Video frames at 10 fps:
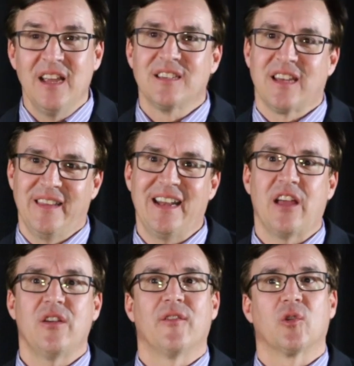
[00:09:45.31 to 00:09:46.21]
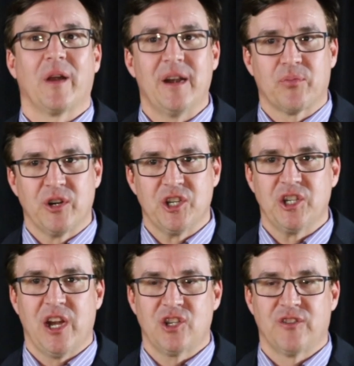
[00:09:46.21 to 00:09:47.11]
suddenly now you have a great
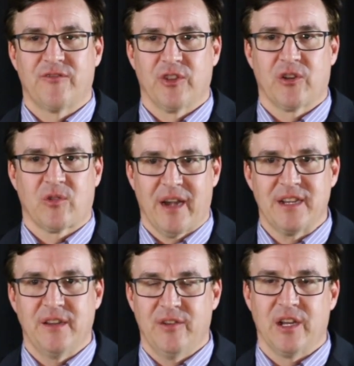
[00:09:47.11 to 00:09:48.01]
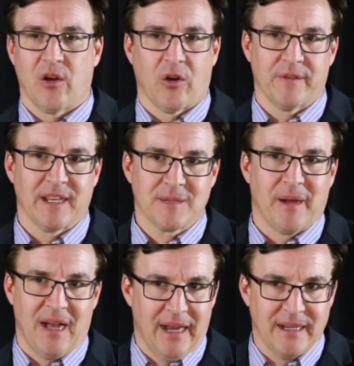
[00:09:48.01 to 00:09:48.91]
appreciation for the creativity and art that's
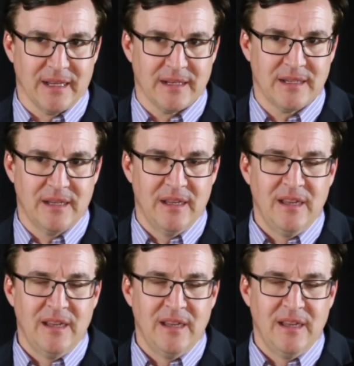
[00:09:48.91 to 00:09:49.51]
behind it.